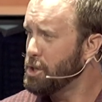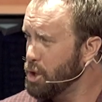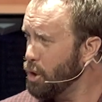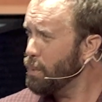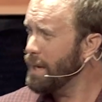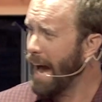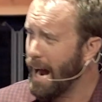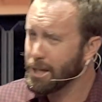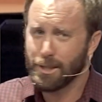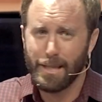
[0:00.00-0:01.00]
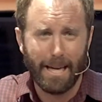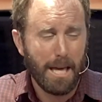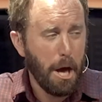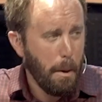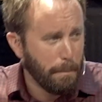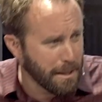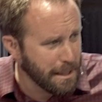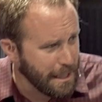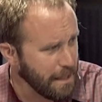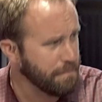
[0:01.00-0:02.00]
do we actually like
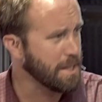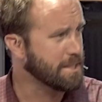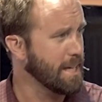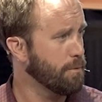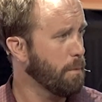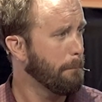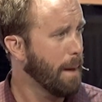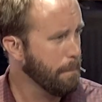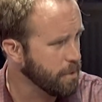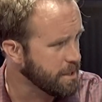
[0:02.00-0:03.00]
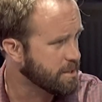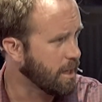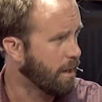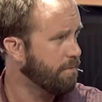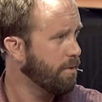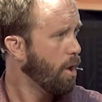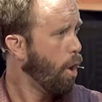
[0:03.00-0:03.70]
believe this and remember this stuff?